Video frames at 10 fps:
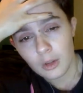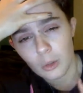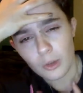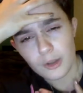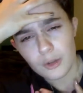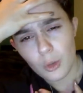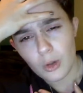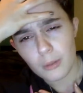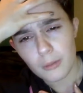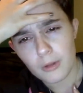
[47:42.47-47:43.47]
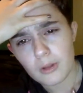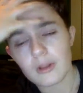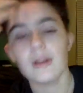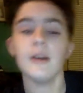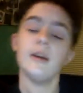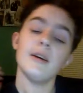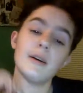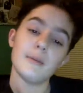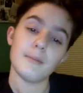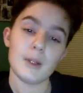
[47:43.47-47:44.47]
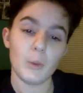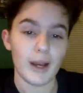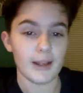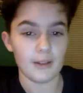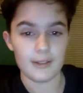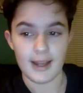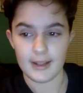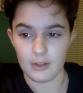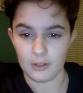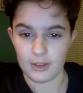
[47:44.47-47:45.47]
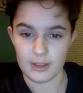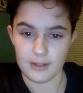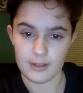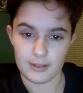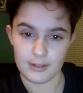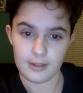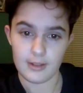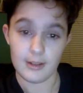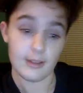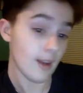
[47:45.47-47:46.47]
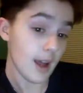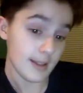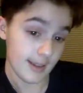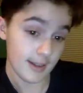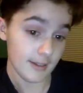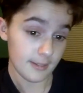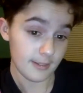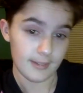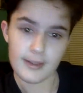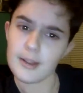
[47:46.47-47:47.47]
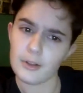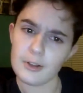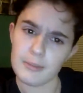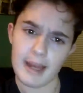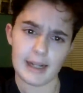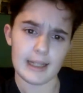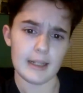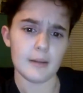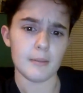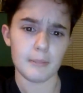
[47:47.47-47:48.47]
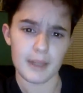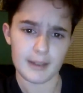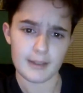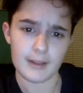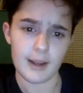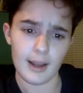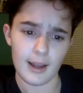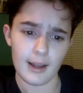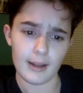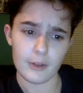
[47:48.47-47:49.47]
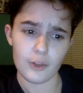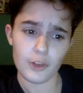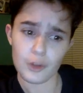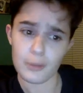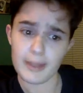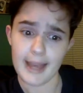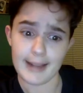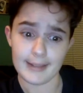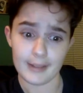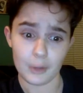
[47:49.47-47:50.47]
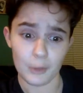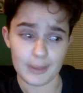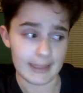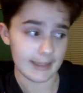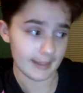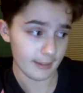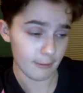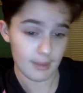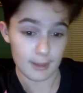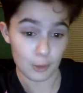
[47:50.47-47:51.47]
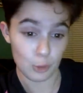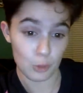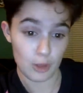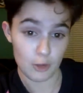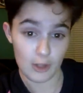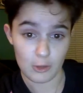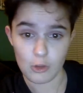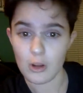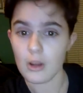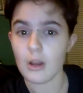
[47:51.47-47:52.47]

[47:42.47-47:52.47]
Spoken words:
We're adorable. Meanwhile, Daniel is not dead. Neither is Madeleine, but she'll be heading there quickly if things do not change.